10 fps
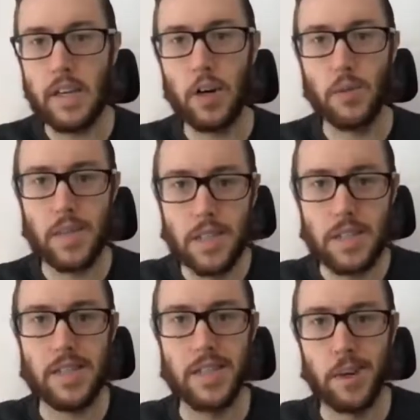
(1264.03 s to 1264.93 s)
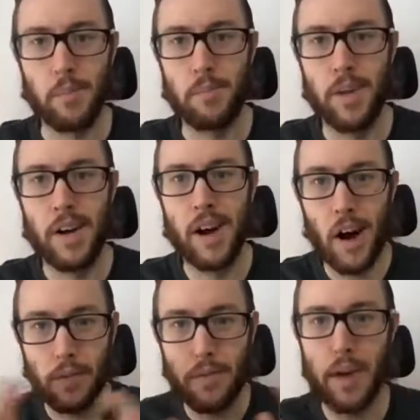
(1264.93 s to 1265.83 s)
ecosystem
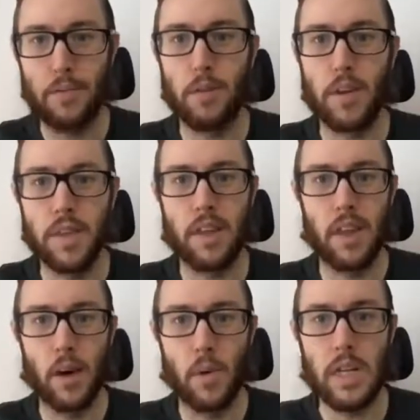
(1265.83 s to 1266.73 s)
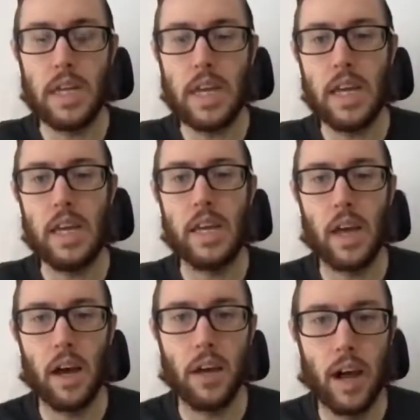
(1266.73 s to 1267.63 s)
of everything that we
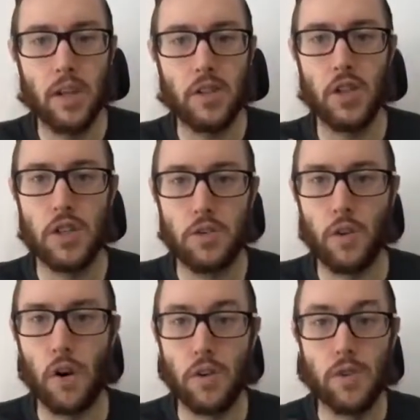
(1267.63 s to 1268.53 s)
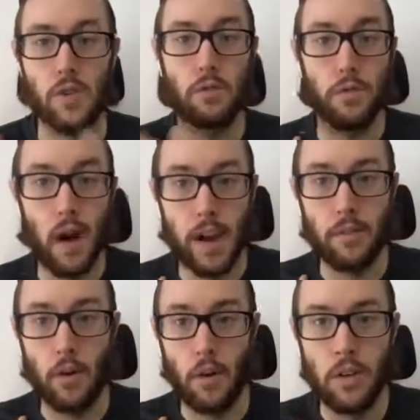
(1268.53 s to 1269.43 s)
need, not just for our
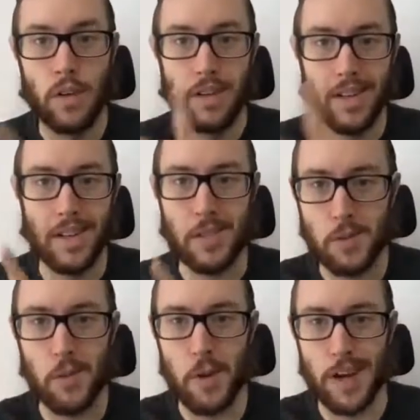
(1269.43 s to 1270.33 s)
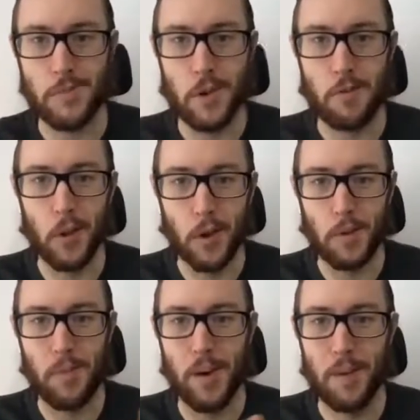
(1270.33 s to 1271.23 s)
survival, because as we've learned